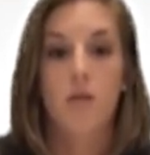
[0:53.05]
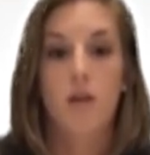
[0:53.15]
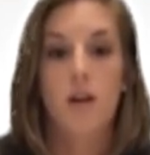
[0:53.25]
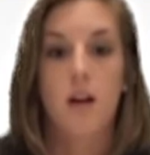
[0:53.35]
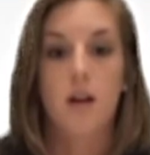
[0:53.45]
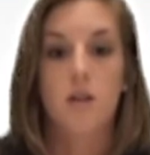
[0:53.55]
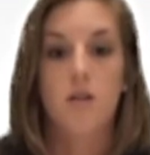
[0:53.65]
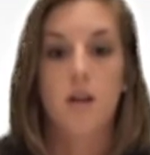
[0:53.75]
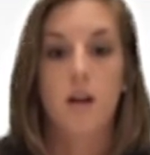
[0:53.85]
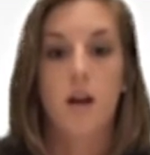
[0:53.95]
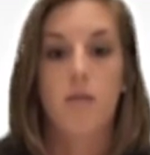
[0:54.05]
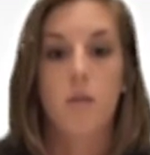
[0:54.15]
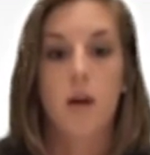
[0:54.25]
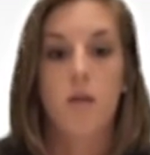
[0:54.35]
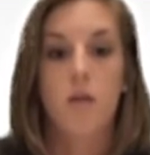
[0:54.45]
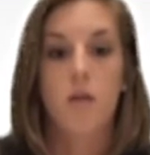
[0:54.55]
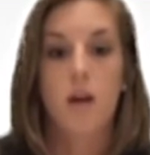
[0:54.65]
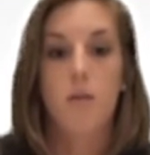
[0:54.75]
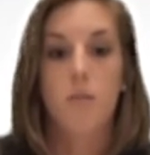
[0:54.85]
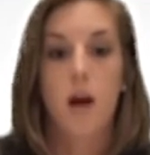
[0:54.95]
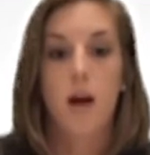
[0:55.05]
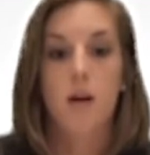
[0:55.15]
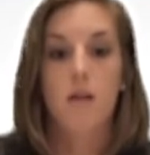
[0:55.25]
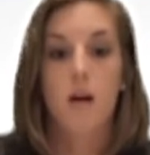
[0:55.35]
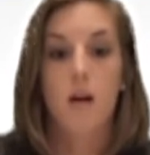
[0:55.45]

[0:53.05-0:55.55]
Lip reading: 3 years and have made an early impact